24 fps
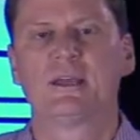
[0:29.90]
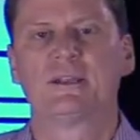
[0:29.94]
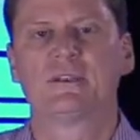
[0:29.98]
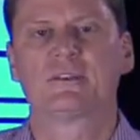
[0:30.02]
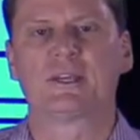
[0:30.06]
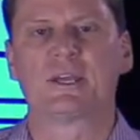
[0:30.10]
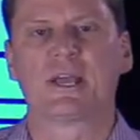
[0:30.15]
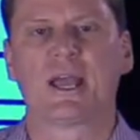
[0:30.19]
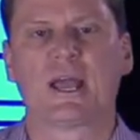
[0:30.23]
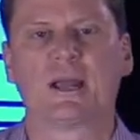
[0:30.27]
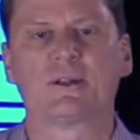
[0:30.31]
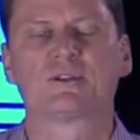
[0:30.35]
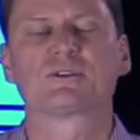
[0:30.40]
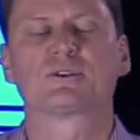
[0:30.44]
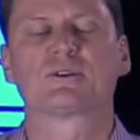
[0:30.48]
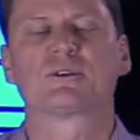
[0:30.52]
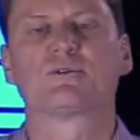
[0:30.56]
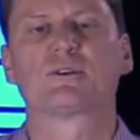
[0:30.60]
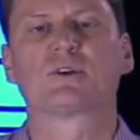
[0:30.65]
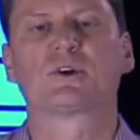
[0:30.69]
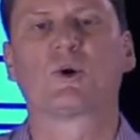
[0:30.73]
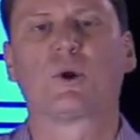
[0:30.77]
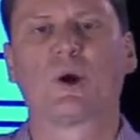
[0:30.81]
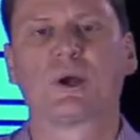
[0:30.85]
to answer
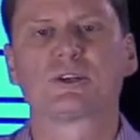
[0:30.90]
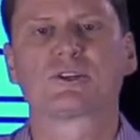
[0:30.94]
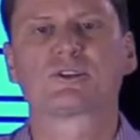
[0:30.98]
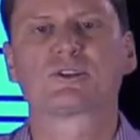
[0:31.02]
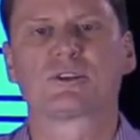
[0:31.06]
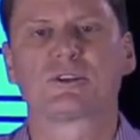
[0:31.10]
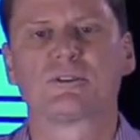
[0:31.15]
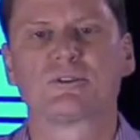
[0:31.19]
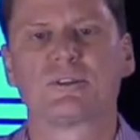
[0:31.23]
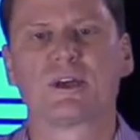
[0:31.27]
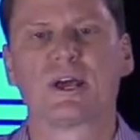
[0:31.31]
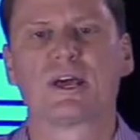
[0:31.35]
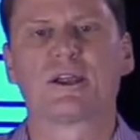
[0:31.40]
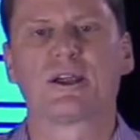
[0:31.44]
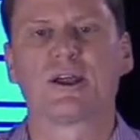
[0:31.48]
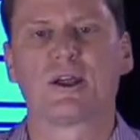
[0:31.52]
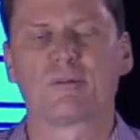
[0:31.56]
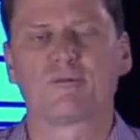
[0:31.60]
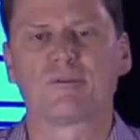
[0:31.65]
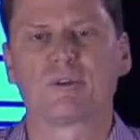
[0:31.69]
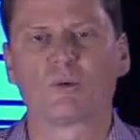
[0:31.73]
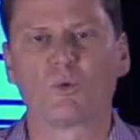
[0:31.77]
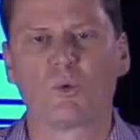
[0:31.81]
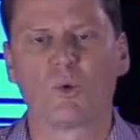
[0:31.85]
the question that
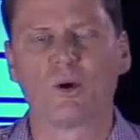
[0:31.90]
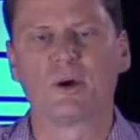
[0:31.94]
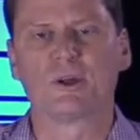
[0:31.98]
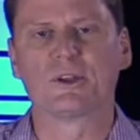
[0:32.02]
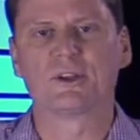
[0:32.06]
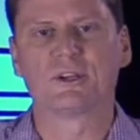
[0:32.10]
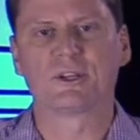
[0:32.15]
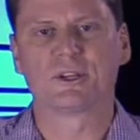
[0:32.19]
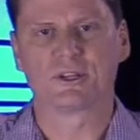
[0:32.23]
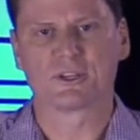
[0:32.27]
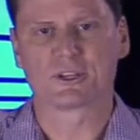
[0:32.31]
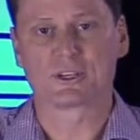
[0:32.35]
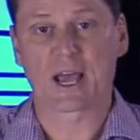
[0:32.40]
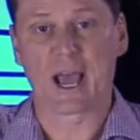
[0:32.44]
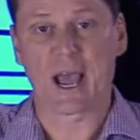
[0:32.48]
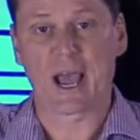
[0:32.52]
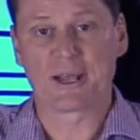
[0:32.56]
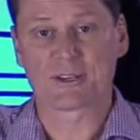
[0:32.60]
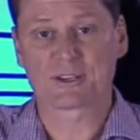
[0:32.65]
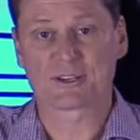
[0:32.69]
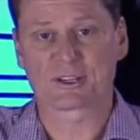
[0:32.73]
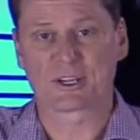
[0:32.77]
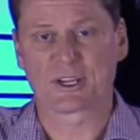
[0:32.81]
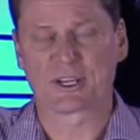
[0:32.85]
everyone is
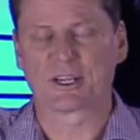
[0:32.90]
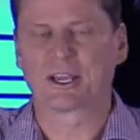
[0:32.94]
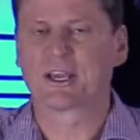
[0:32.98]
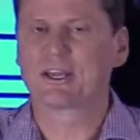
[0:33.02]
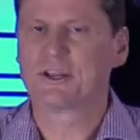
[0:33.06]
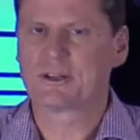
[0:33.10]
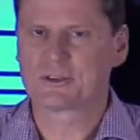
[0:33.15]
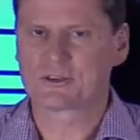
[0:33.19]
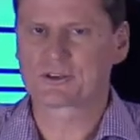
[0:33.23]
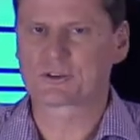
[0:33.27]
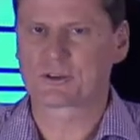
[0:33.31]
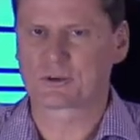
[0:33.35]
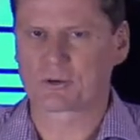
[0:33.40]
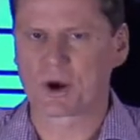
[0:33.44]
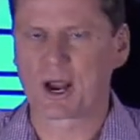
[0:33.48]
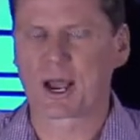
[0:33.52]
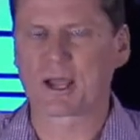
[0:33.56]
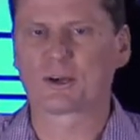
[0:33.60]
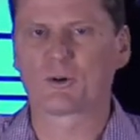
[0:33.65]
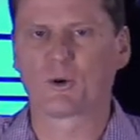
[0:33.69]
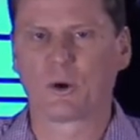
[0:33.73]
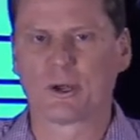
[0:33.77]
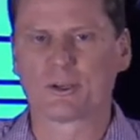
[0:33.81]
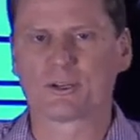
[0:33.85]
asking. And it's the
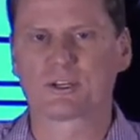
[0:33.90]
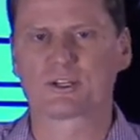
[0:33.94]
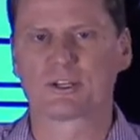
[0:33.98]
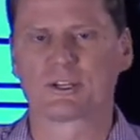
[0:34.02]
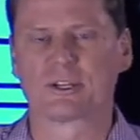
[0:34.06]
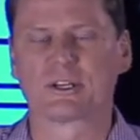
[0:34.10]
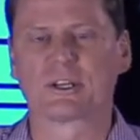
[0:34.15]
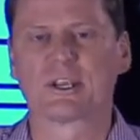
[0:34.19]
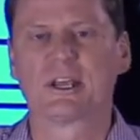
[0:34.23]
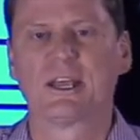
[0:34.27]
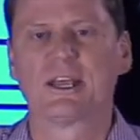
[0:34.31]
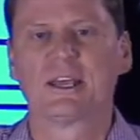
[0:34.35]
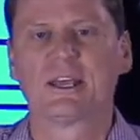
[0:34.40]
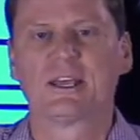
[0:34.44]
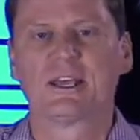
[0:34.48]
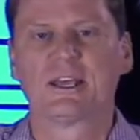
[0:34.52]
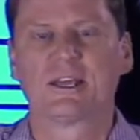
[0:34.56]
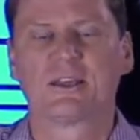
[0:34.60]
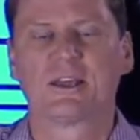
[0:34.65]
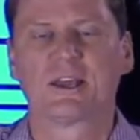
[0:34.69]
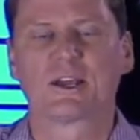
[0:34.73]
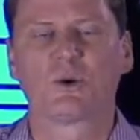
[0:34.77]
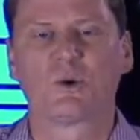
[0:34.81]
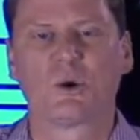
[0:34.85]
right question.
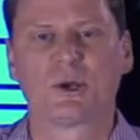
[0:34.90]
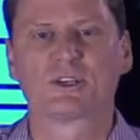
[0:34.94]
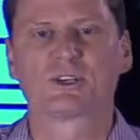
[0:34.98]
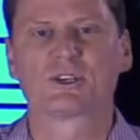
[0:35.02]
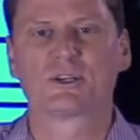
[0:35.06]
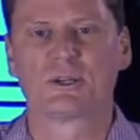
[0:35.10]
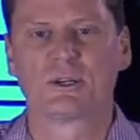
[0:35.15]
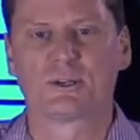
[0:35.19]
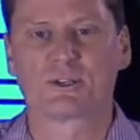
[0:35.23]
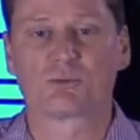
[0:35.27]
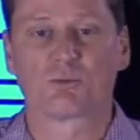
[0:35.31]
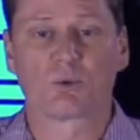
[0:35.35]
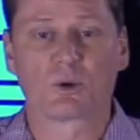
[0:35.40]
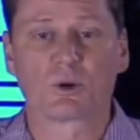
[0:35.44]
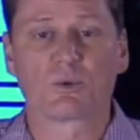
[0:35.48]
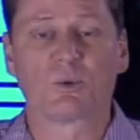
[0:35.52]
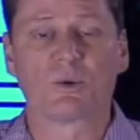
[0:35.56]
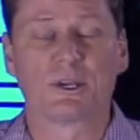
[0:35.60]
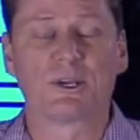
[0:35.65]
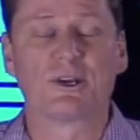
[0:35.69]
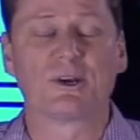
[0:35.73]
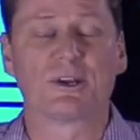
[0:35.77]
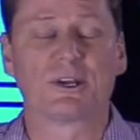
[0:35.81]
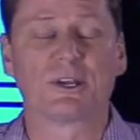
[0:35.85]
That question is when are
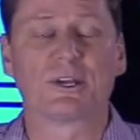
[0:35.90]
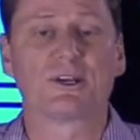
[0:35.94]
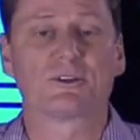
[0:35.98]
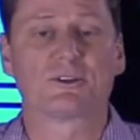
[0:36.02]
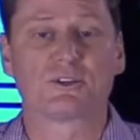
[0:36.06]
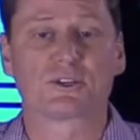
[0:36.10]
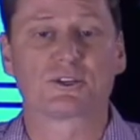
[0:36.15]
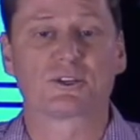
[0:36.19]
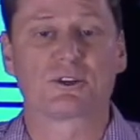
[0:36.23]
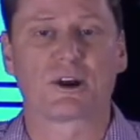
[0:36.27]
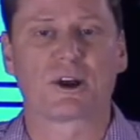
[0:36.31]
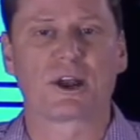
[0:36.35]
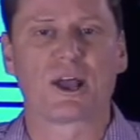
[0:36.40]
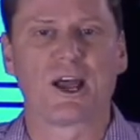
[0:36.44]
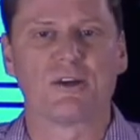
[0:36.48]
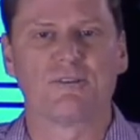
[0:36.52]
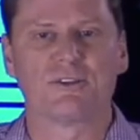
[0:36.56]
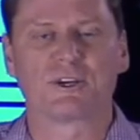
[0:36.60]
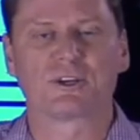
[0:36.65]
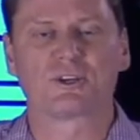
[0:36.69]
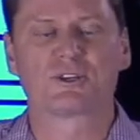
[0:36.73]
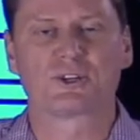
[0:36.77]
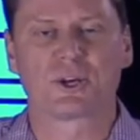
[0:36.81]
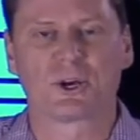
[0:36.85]
we going to get to start
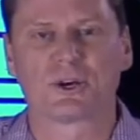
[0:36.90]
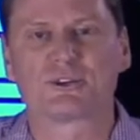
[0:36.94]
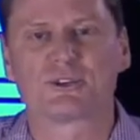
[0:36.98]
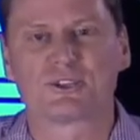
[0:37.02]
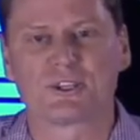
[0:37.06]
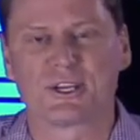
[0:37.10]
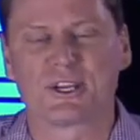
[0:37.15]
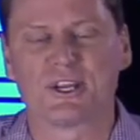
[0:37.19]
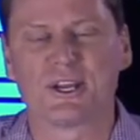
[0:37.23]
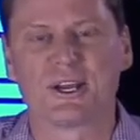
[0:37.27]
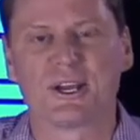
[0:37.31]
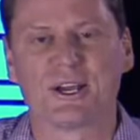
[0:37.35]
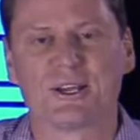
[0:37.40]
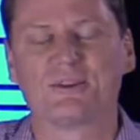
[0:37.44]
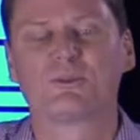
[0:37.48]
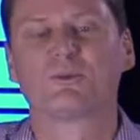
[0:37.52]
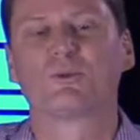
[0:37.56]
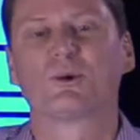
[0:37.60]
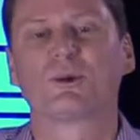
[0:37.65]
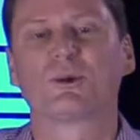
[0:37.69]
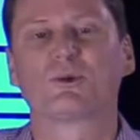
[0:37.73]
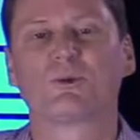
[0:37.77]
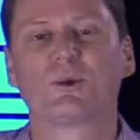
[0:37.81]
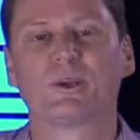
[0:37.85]
having church again?
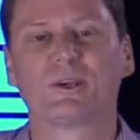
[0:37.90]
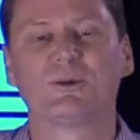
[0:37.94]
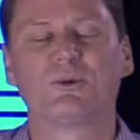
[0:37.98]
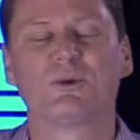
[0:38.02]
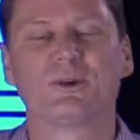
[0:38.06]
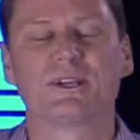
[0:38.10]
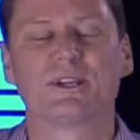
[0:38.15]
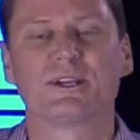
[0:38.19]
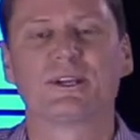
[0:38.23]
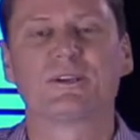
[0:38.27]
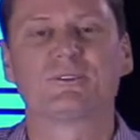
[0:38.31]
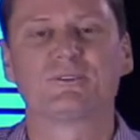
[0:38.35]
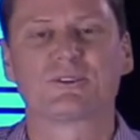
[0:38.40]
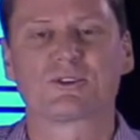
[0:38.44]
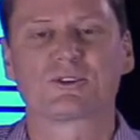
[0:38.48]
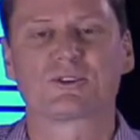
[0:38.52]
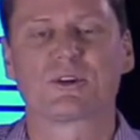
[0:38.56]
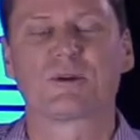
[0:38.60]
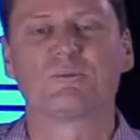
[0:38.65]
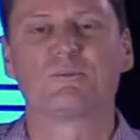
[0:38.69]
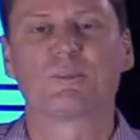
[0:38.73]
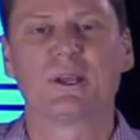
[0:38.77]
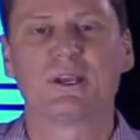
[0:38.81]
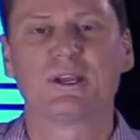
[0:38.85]
When are we going to get to
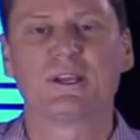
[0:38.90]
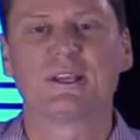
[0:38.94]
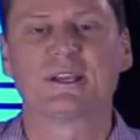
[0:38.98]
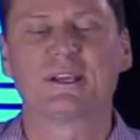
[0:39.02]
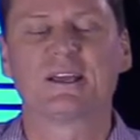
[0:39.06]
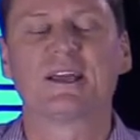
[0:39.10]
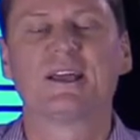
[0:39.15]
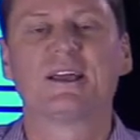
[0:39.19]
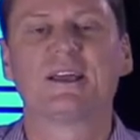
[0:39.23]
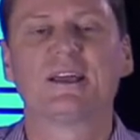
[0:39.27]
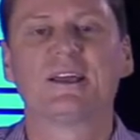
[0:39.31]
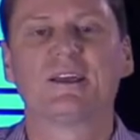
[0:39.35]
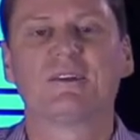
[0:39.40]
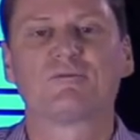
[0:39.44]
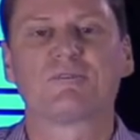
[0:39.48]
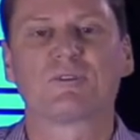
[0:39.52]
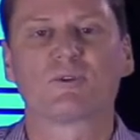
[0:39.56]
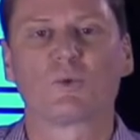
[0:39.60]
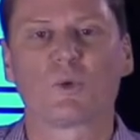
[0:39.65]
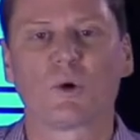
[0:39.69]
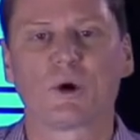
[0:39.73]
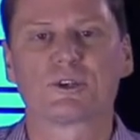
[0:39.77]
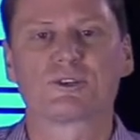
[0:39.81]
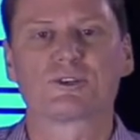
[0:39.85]
start meeting
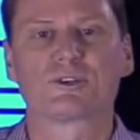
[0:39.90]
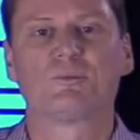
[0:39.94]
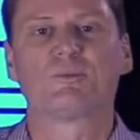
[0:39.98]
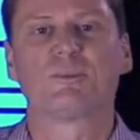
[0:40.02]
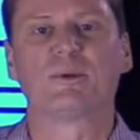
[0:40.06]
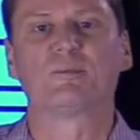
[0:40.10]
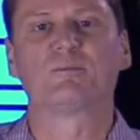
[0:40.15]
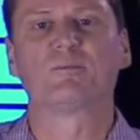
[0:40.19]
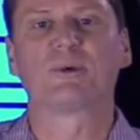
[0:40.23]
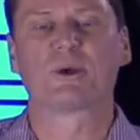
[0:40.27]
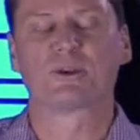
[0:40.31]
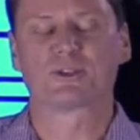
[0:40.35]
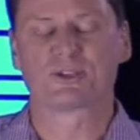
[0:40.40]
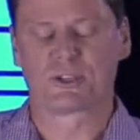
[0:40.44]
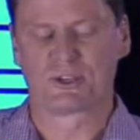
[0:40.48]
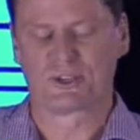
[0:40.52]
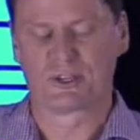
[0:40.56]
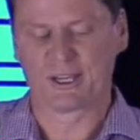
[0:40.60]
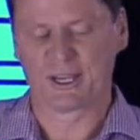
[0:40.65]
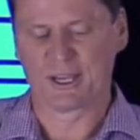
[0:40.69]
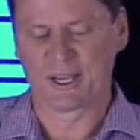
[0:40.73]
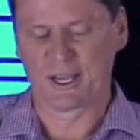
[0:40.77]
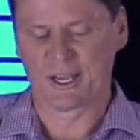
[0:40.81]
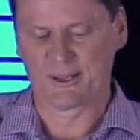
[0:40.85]
for worship in
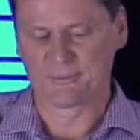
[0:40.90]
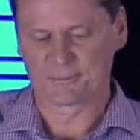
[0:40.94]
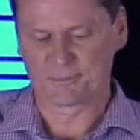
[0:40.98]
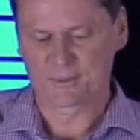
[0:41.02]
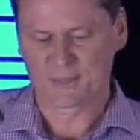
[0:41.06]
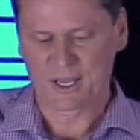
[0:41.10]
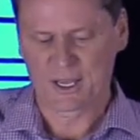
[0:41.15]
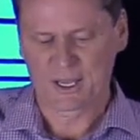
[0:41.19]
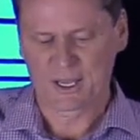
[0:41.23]
person again?